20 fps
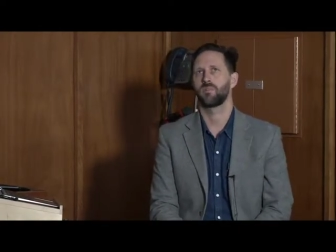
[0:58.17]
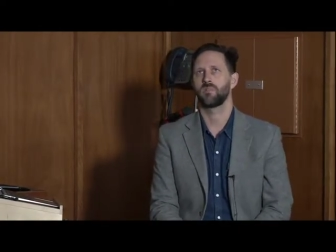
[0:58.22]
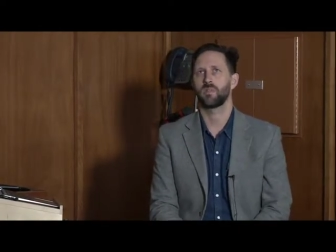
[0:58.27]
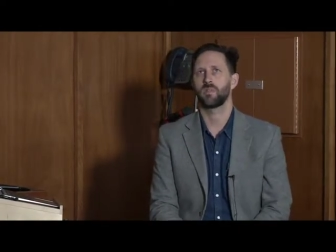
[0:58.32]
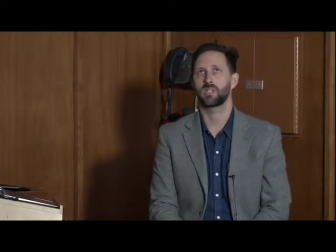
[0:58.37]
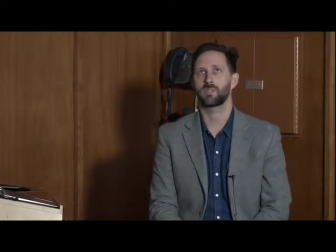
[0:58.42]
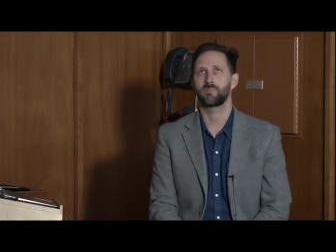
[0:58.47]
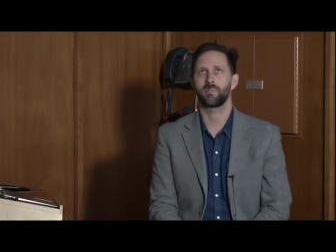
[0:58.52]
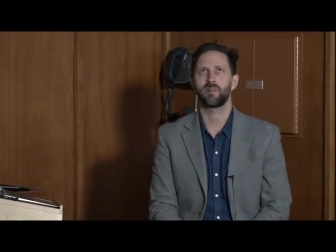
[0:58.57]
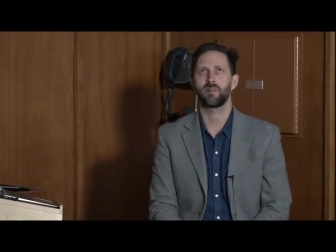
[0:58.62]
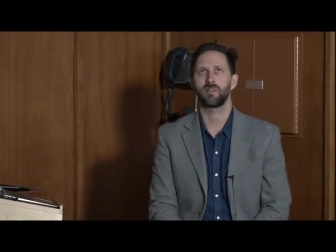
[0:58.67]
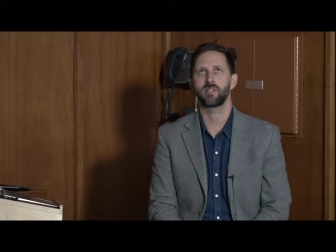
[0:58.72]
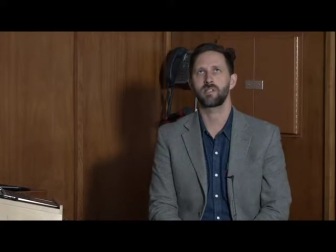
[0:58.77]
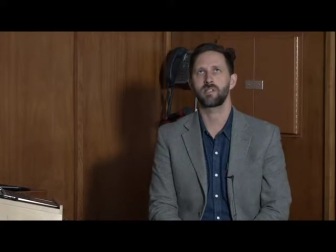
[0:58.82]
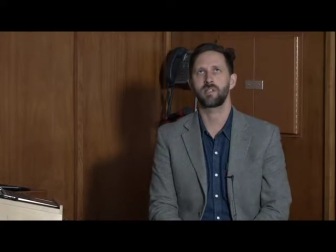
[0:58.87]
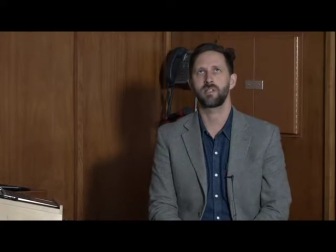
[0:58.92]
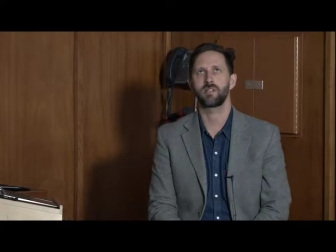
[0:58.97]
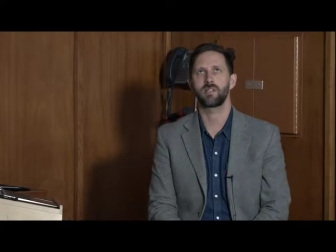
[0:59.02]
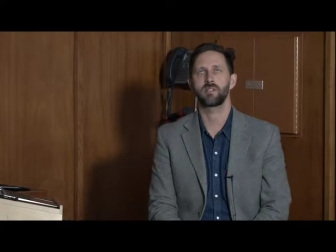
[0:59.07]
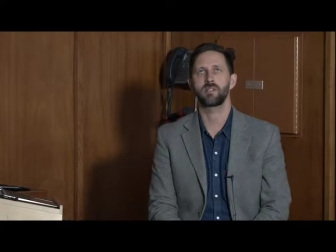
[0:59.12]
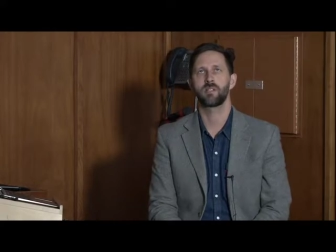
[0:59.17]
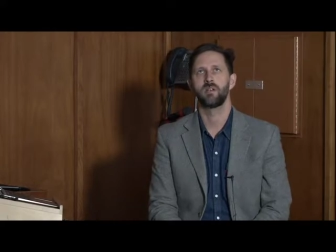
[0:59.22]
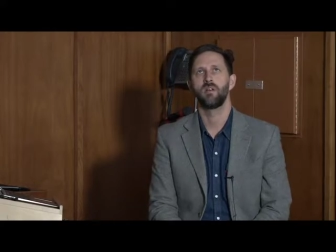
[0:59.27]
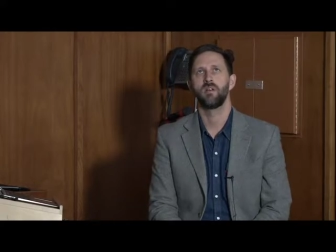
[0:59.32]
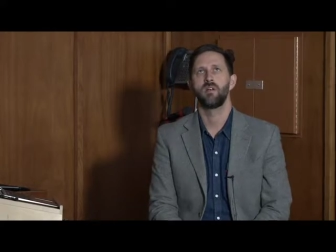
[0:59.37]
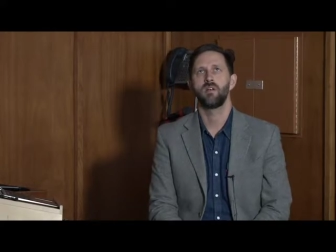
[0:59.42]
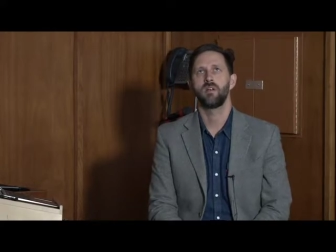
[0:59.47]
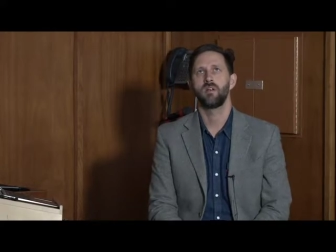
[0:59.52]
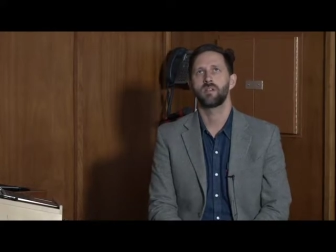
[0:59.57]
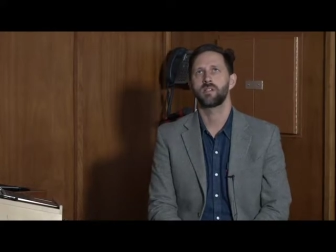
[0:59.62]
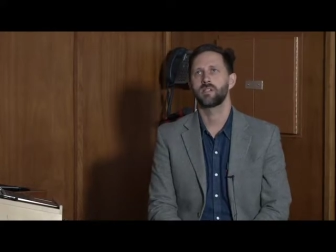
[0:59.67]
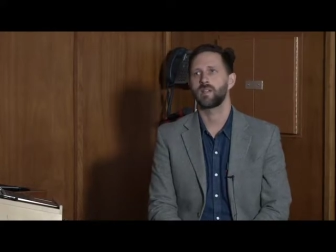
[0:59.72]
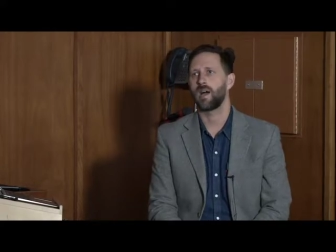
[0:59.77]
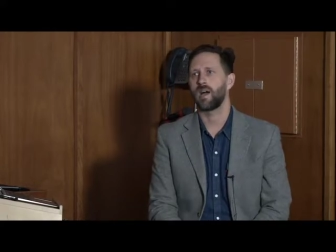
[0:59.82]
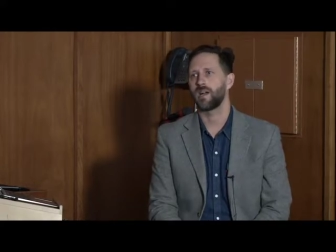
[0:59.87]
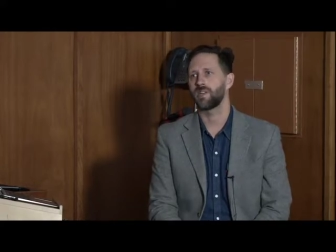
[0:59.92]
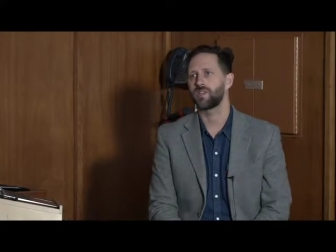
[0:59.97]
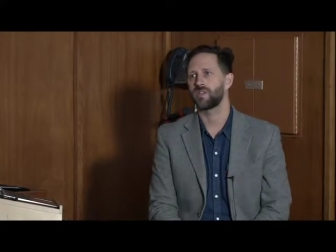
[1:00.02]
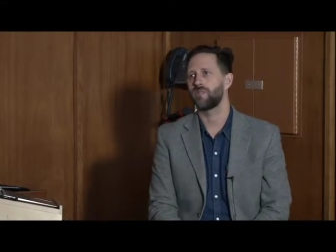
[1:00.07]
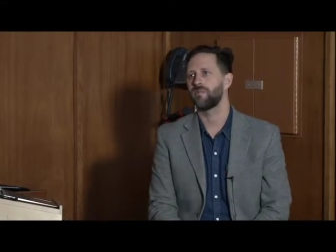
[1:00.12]
experiences
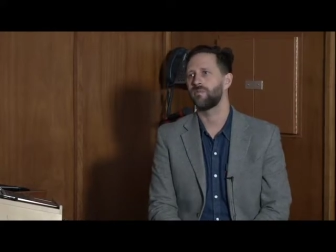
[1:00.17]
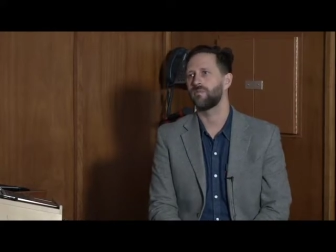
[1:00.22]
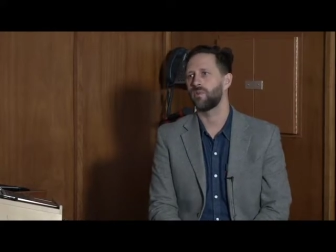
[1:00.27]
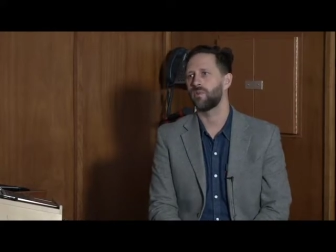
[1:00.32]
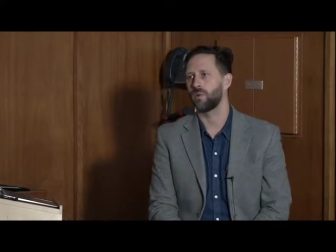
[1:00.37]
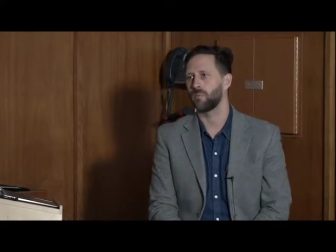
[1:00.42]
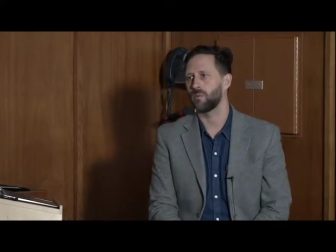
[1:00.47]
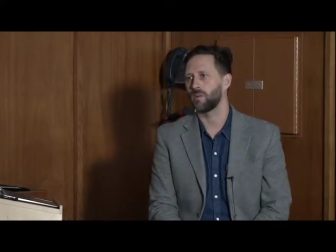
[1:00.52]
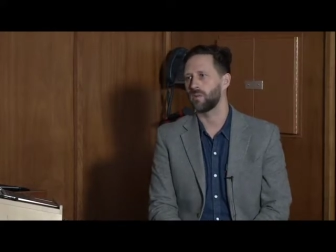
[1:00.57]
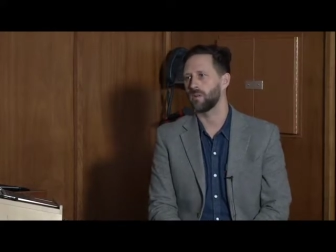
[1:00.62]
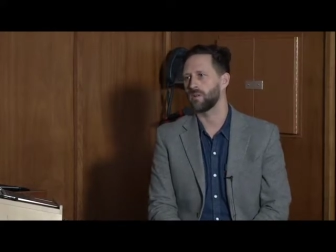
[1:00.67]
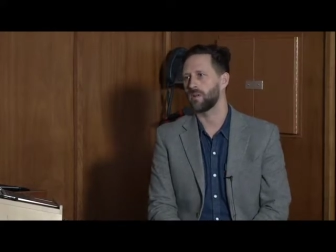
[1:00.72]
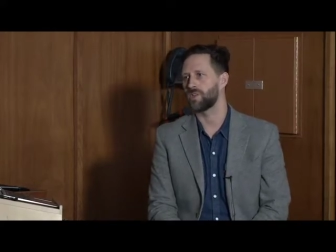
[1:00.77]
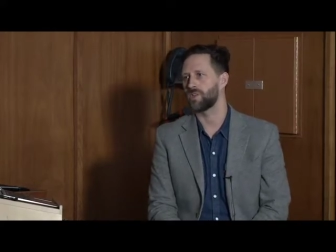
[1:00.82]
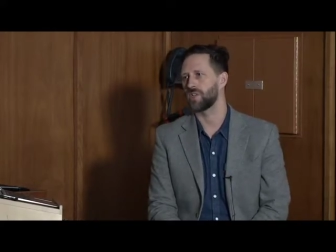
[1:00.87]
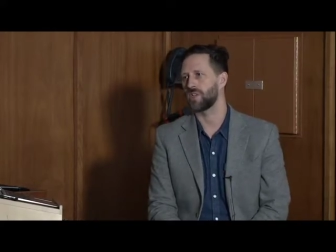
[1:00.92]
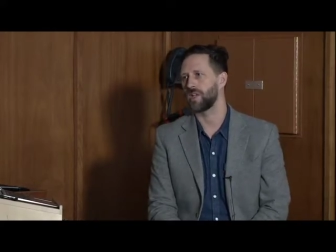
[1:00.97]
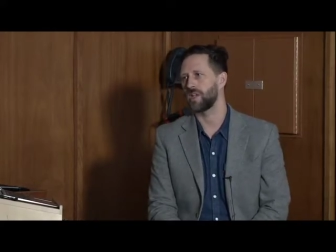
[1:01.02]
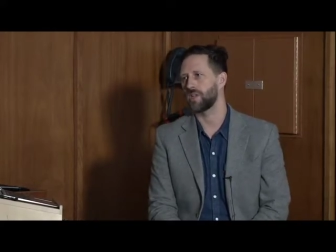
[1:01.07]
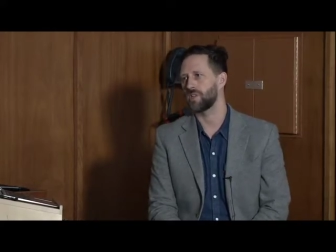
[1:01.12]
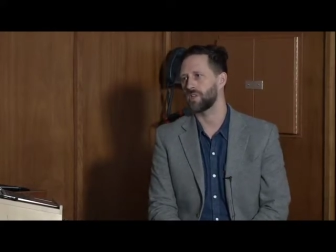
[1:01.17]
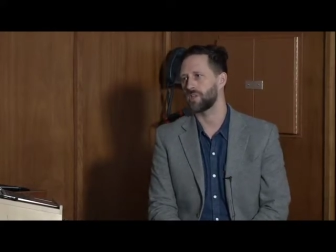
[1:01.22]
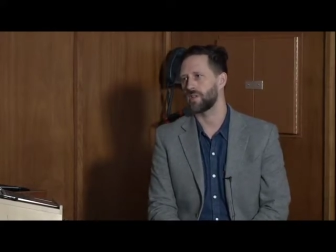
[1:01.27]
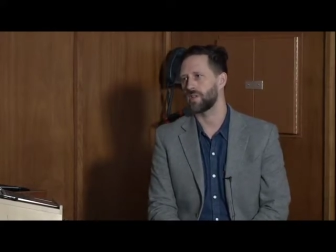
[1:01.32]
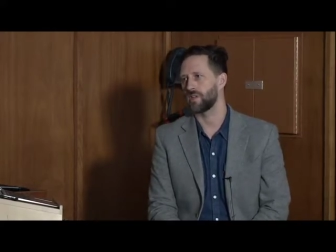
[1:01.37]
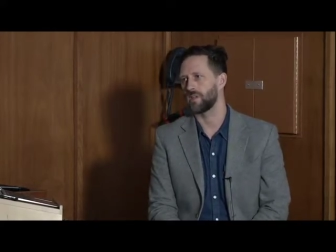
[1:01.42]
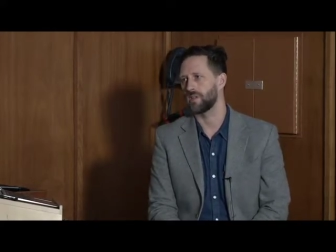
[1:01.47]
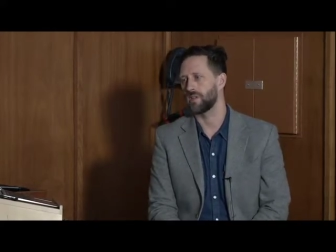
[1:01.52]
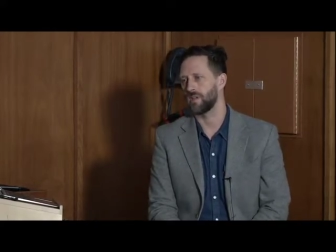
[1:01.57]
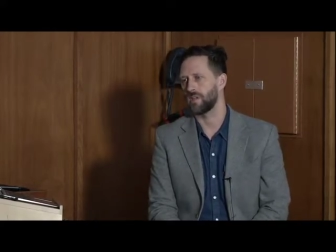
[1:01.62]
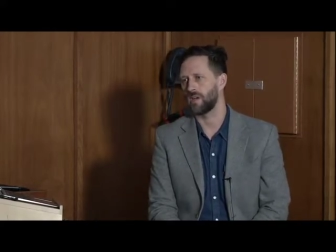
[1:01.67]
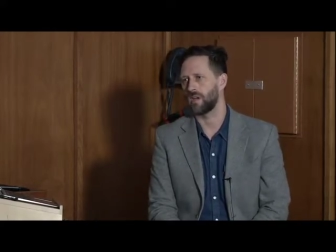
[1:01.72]
/ informal education,